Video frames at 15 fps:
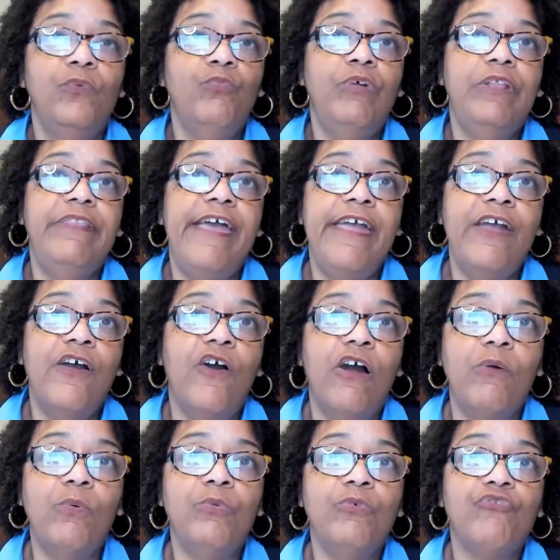when they
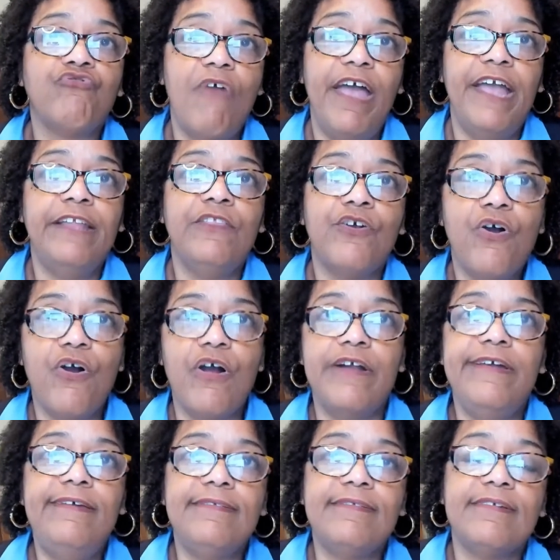are trying their
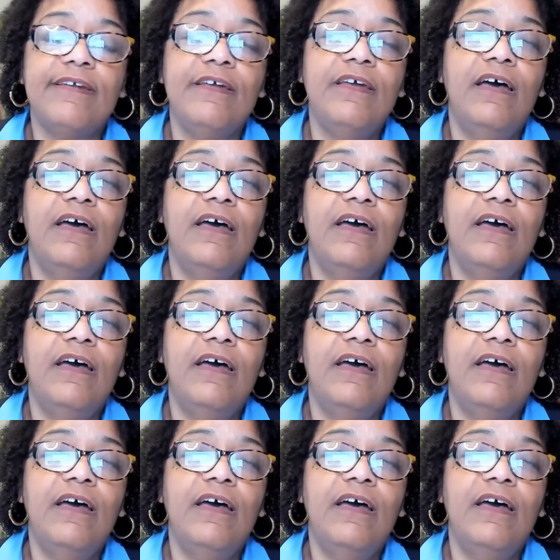hardest